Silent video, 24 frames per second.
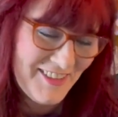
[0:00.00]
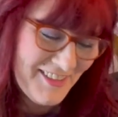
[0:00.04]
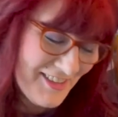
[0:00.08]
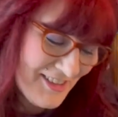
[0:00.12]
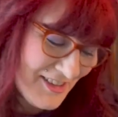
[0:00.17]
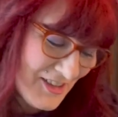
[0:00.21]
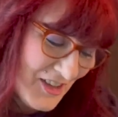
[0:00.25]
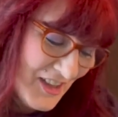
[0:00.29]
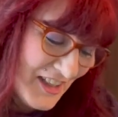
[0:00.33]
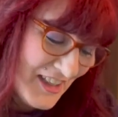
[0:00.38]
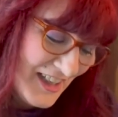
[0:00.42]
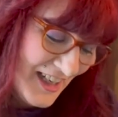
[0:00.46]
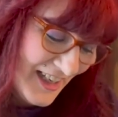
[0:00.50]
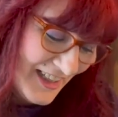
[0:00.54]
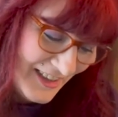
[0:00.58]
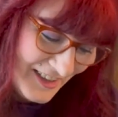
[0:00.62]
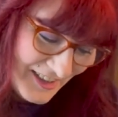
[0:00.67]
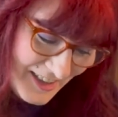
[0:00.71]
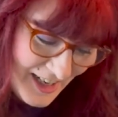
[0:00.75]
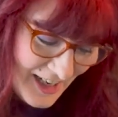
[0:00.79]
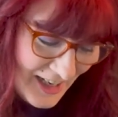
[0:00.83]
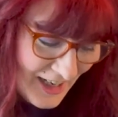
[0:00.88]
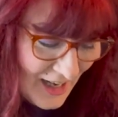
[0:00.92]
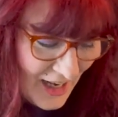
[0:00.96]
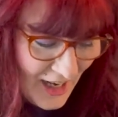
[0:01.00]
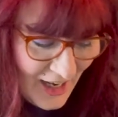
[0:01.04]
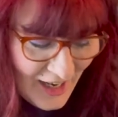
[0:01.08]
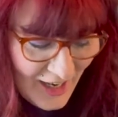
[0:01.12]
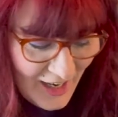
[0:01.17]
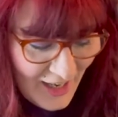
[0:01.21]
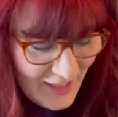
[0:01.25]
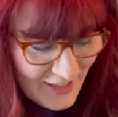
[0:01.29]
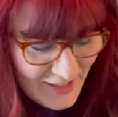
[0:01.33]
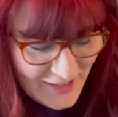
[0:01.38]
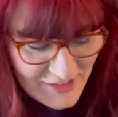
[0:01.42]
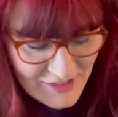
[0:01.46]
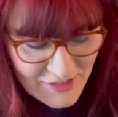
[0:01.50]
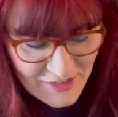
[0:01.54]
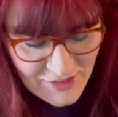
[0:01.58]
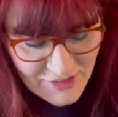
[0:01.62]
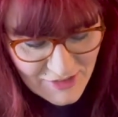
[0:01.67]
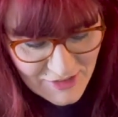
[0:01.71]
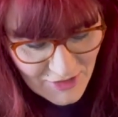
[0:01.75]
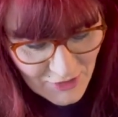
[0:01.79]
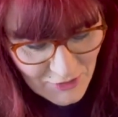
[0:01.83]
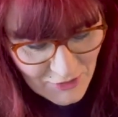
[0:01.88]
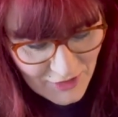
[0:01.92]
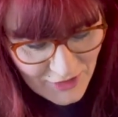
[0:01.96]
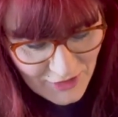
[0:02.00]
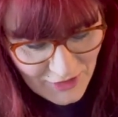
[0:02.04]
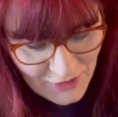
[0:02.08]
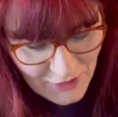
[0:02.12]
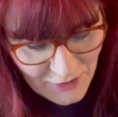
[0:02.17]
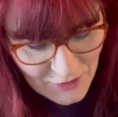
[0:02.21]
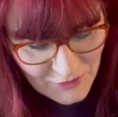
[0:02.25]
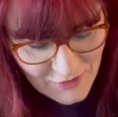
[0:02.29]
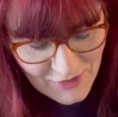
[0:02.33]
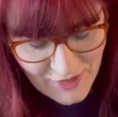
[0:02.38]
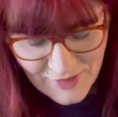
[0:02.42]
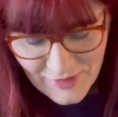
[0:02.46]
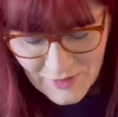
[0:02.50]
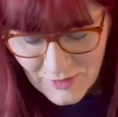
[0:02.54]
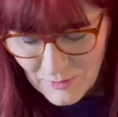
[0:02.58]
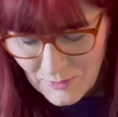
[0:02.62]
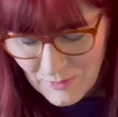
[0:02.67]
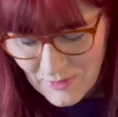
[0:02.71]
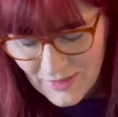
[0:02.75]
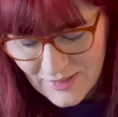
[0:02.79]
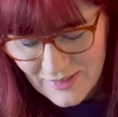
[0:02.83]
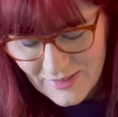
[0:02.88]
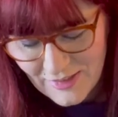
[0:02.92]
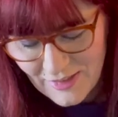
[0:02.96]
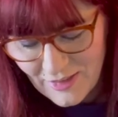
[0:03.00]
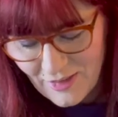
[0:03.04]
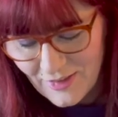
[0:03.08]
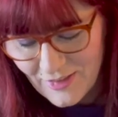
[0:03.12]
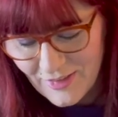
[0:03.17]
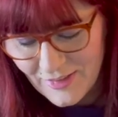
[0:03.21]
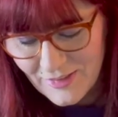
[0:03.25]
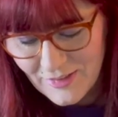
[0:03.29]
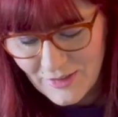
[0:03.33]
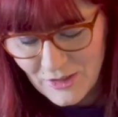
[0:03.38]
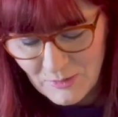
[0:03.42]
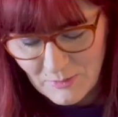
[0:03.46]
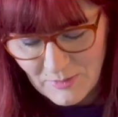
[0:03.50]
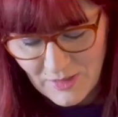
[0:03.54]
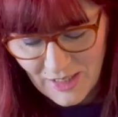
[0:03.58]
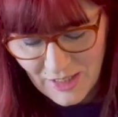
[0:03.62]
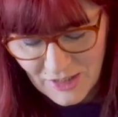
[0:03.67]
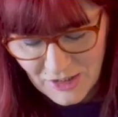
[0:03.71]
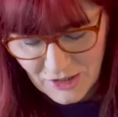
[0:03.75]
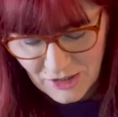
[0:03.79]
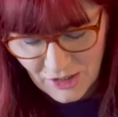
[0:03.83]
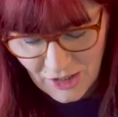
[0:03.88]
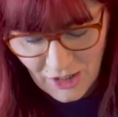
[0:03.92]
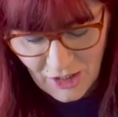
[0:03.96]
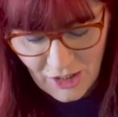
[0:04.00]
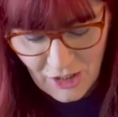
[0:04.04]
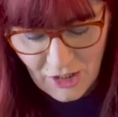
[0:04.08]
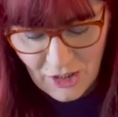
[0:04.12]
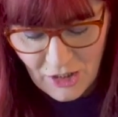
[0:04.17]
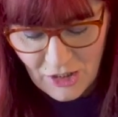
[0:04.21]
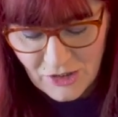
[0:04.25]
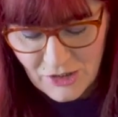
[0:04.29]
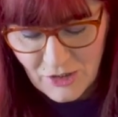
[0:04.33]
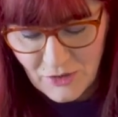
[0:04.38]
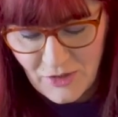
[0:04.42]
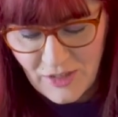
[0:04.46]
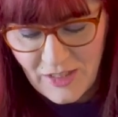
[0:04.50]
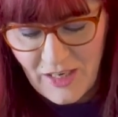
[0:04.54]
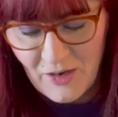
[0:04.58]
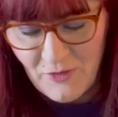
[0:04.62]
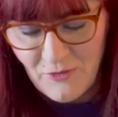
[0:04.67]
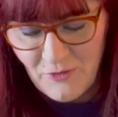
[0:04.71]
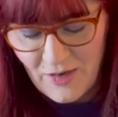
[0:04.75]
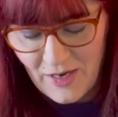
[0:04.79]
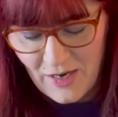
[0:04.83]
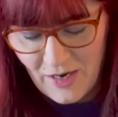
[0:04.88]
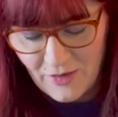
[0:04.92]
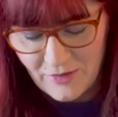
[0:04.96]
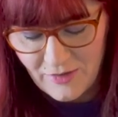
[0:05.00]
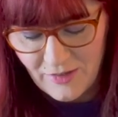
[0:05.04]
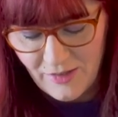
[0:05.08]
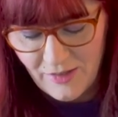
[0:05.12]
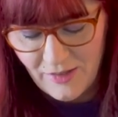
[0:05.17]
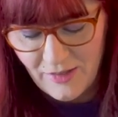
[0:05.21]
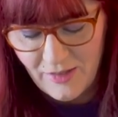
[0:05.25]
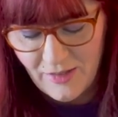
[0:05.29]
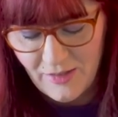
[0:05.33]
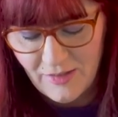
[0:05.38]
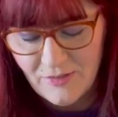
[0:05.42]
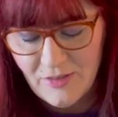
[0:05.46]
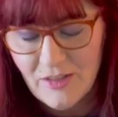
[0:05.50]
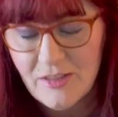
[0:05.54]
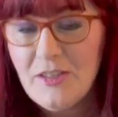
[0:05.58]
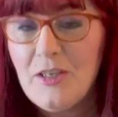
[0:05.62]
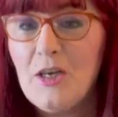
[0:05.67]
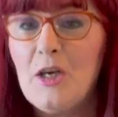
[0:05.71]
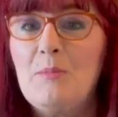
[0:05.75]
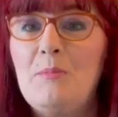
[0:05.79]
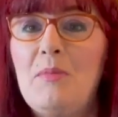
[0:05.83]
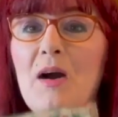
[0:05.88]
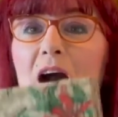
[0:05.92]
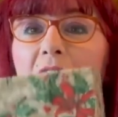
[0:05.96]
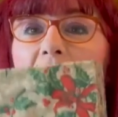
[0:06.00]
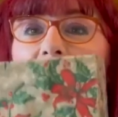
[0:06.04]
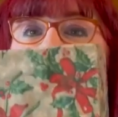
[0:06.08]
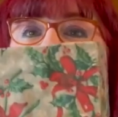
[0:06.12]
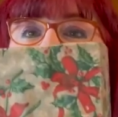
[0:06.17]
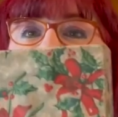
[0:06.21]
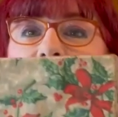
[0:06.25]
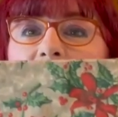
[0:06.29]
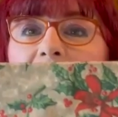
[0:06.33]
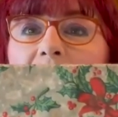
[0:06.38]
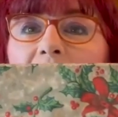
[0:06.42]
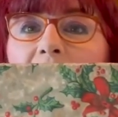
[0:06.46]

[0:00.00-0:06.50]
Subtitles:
So I got that. It's just so cute. That little pixie on it is too much. So then I found this here box,